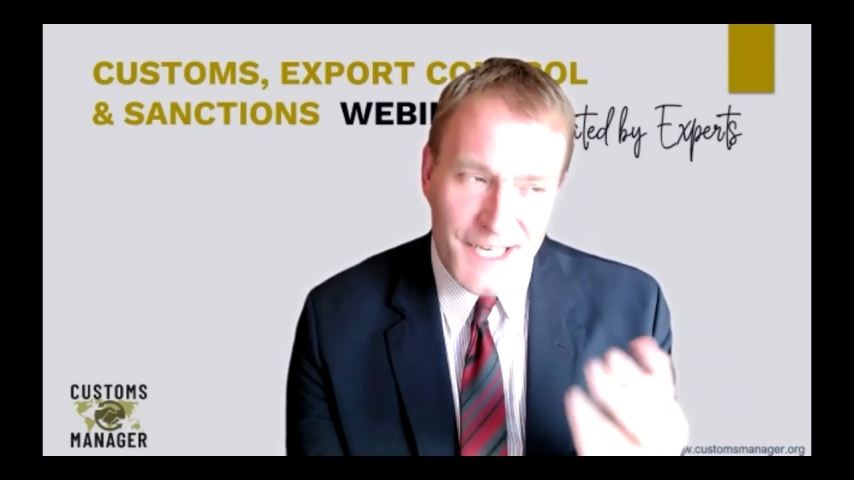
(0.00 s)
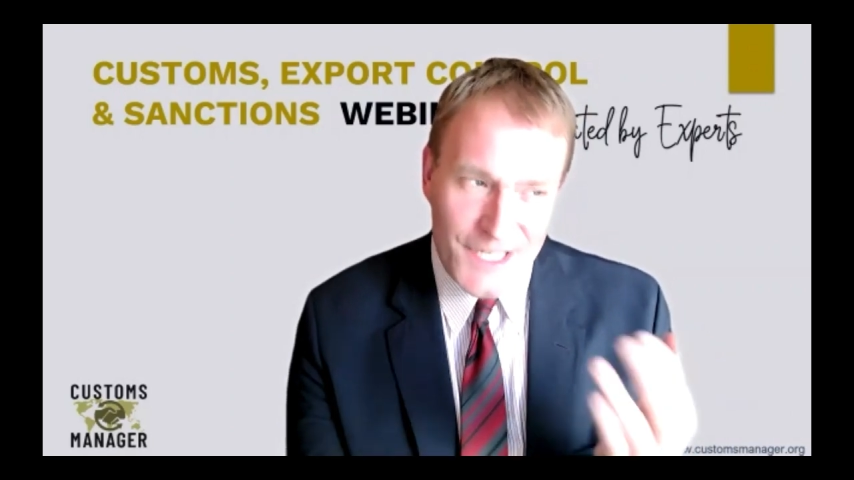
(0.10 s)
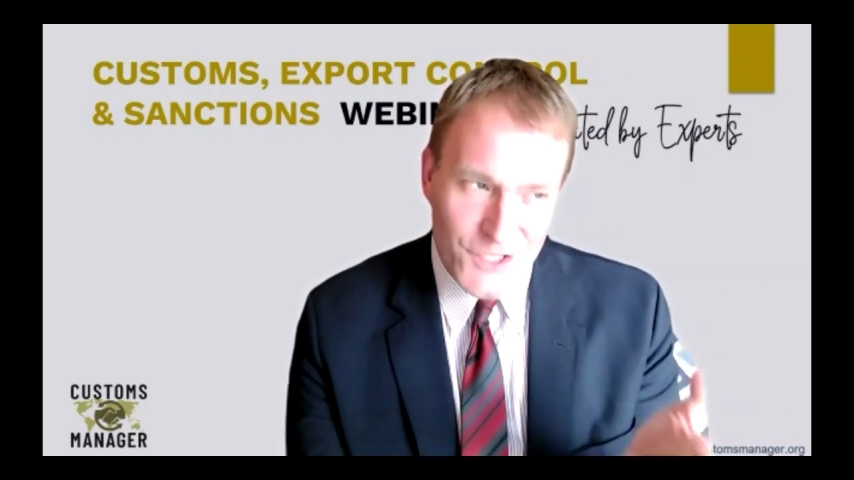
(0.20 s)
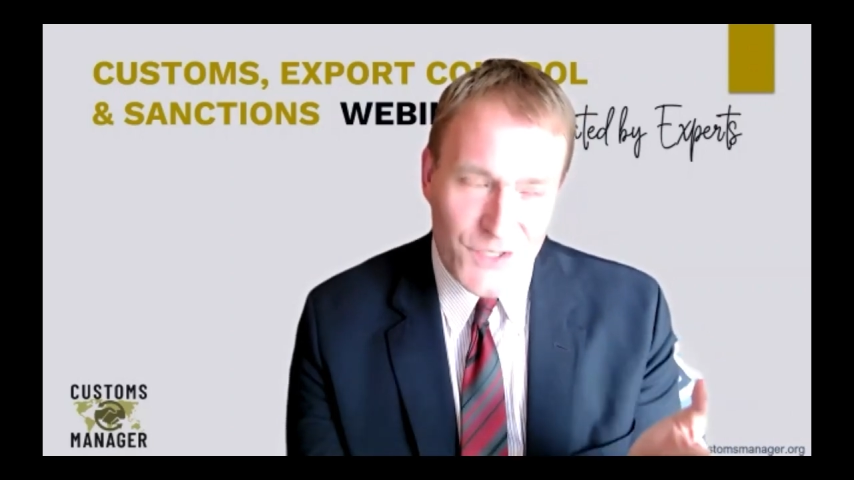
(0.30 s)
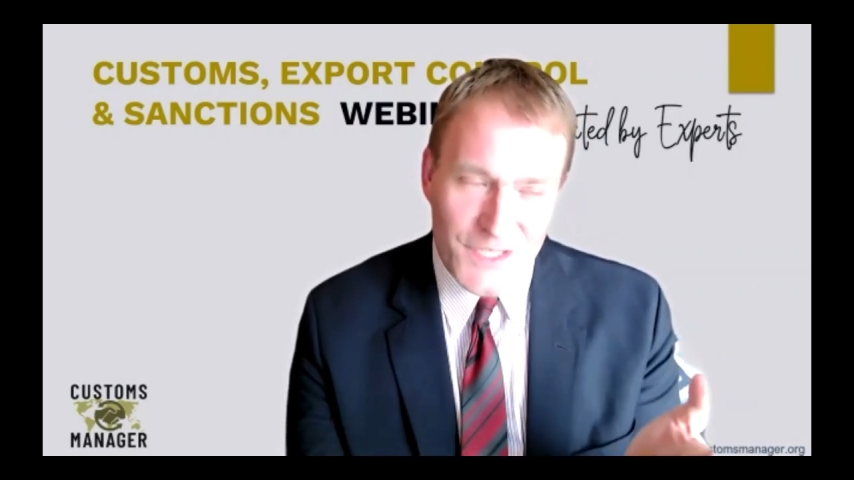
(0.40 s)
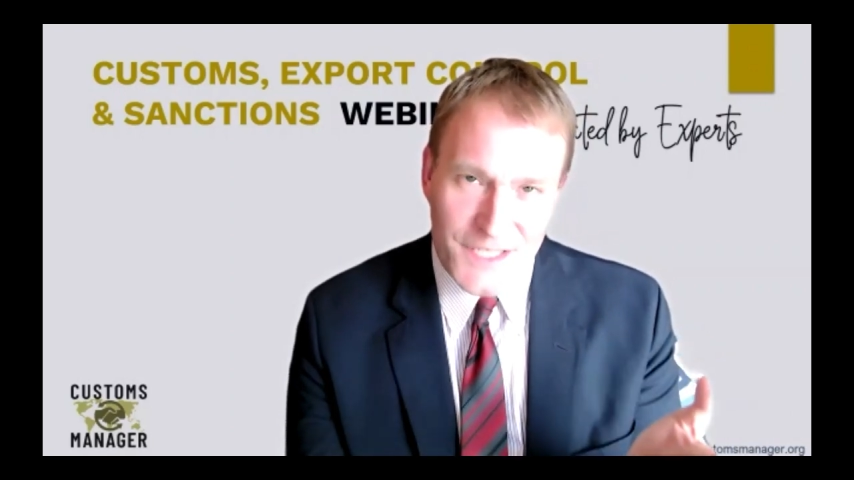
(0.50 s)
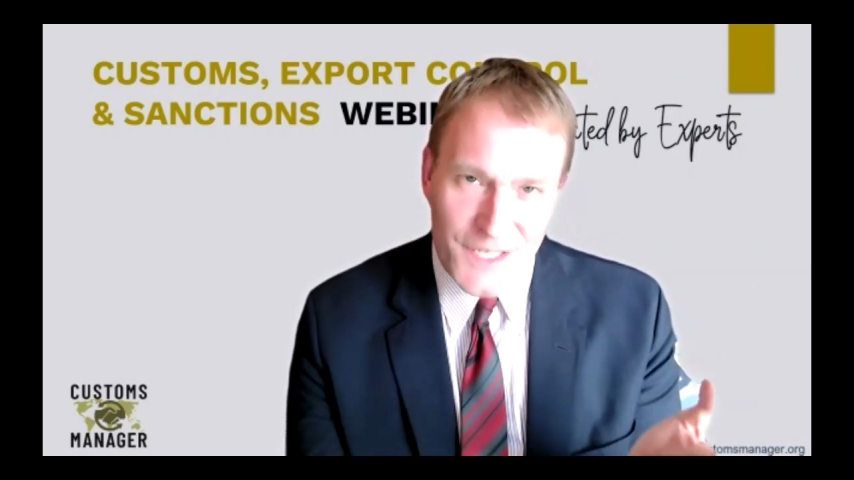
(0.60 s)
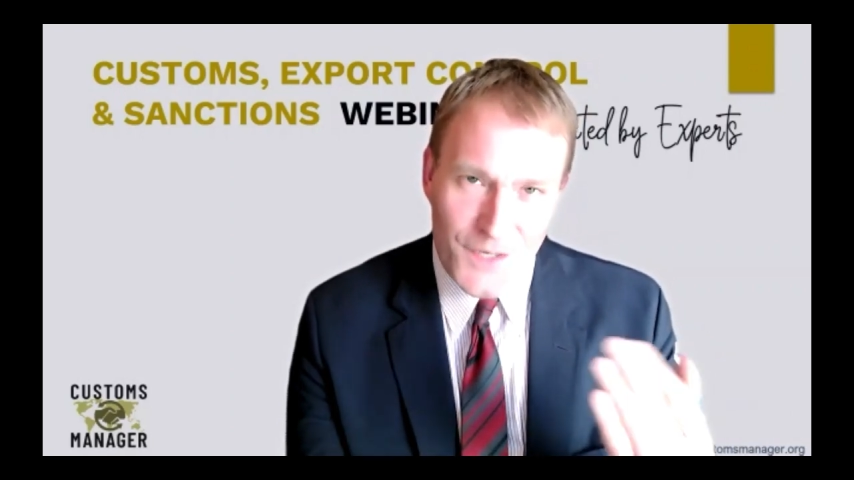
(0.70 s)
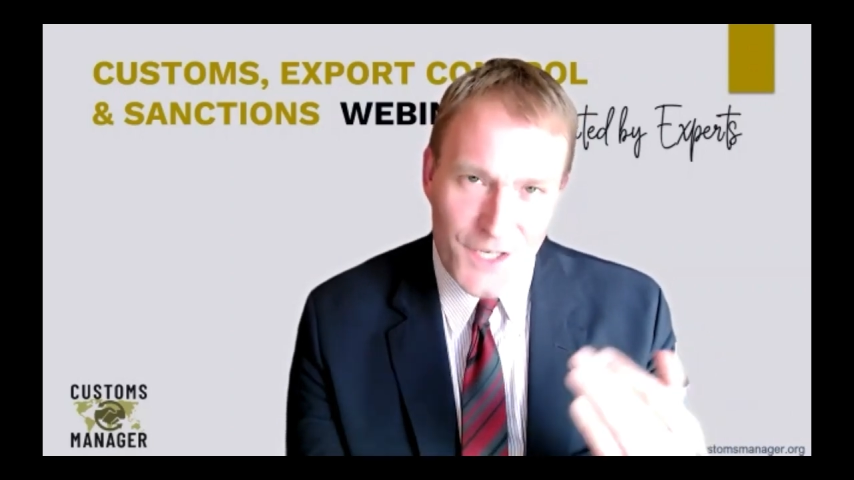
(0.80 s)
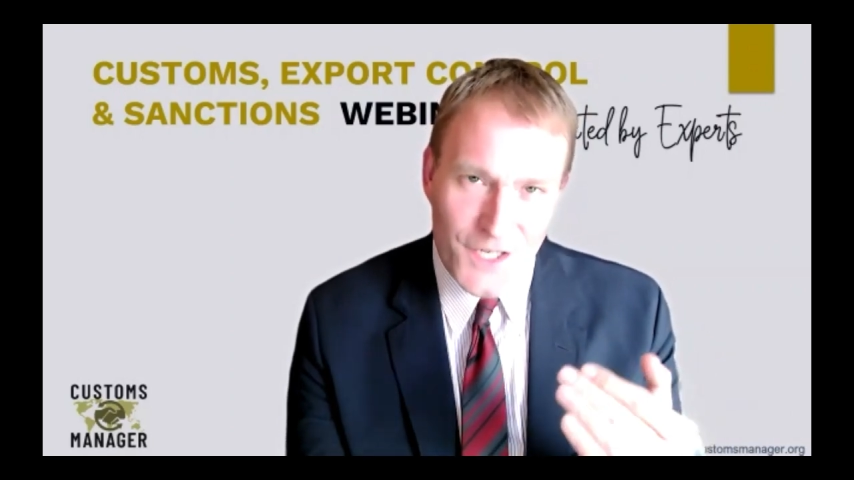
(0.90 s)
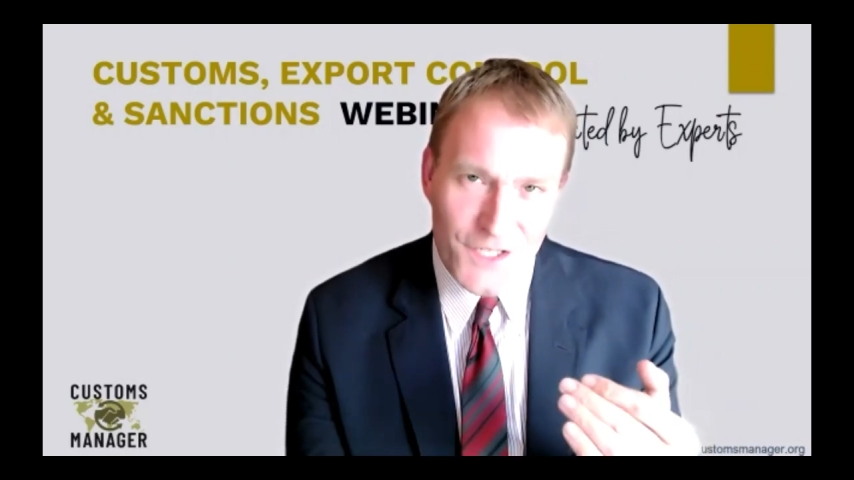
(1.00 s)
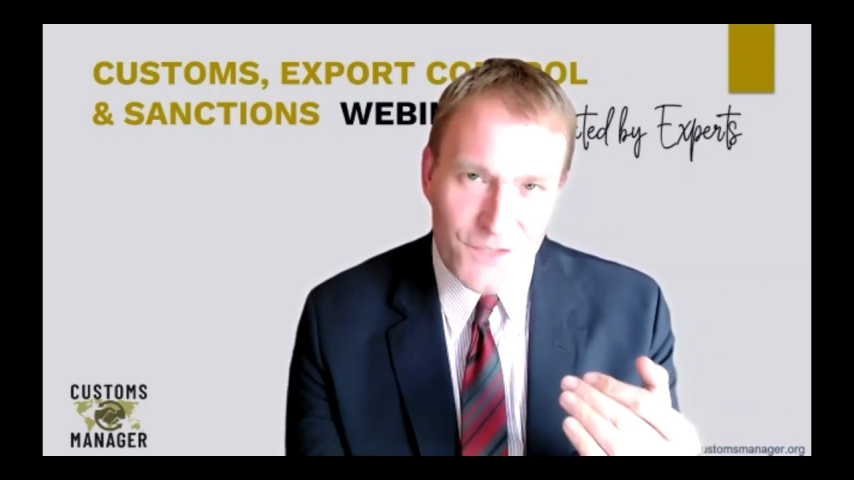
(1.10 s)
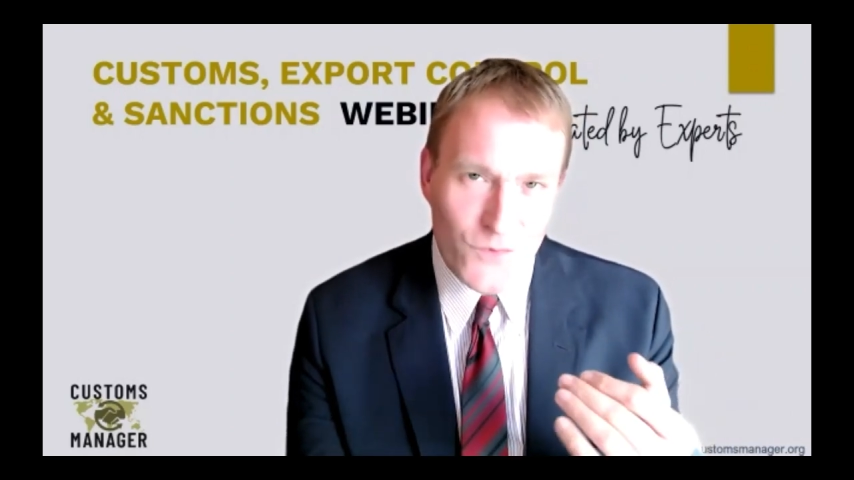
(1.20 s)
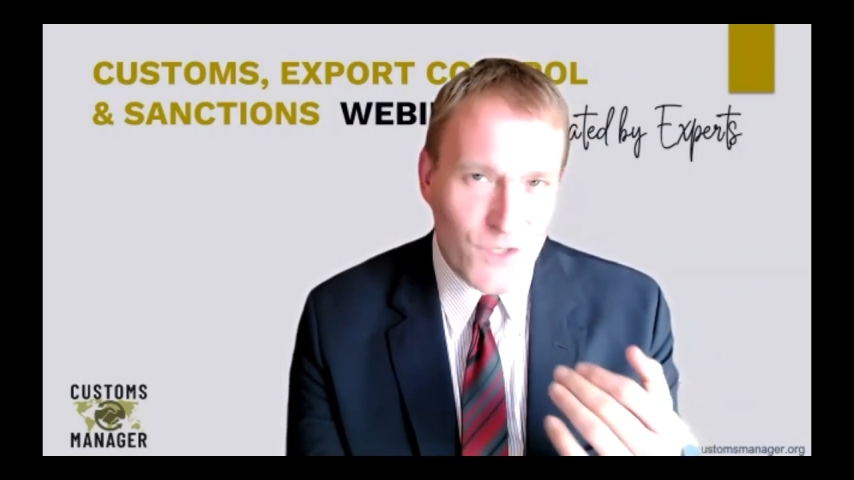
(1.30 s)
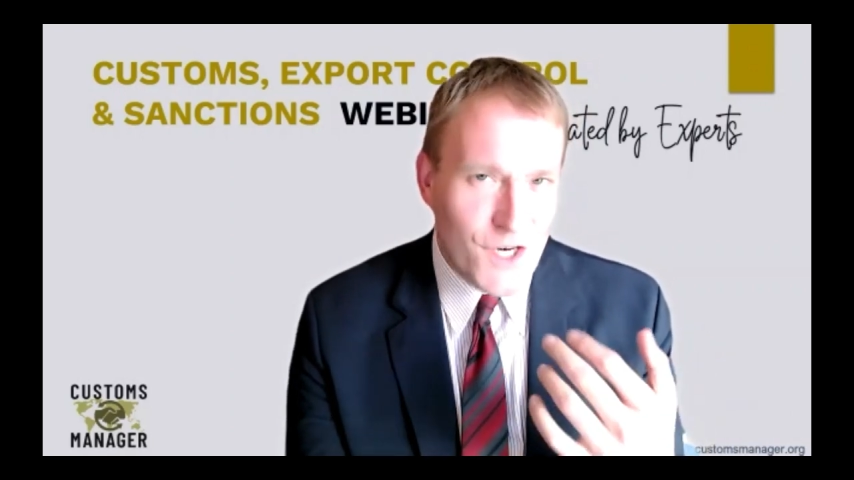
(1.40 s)
interesting
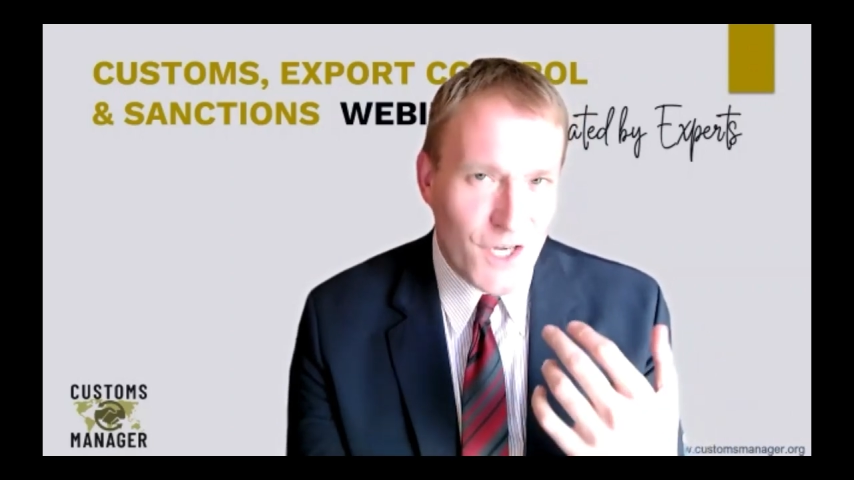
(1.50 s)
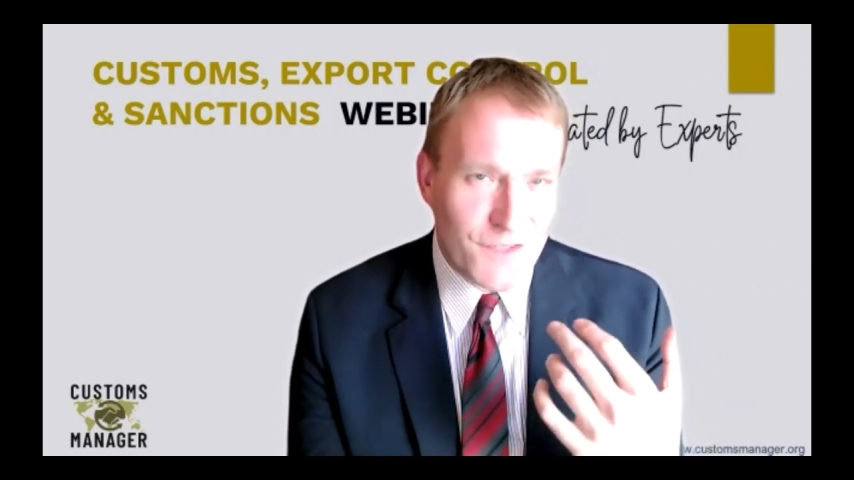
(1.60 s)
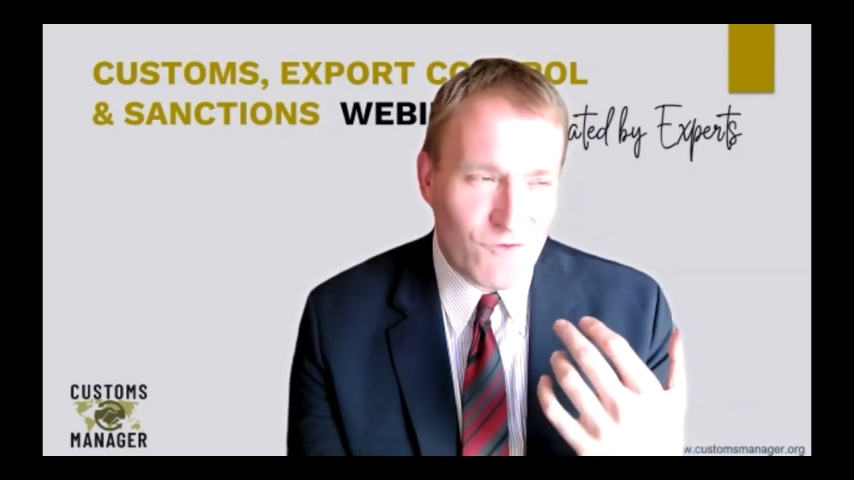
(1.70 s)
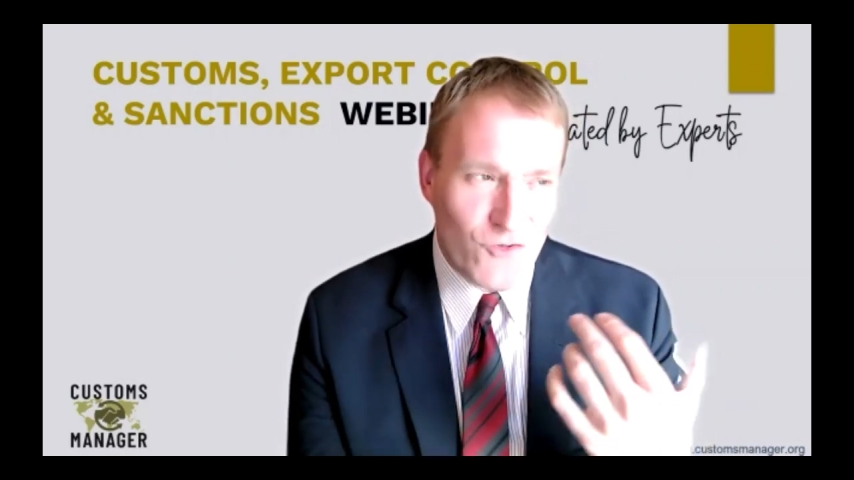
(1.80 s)
because we're not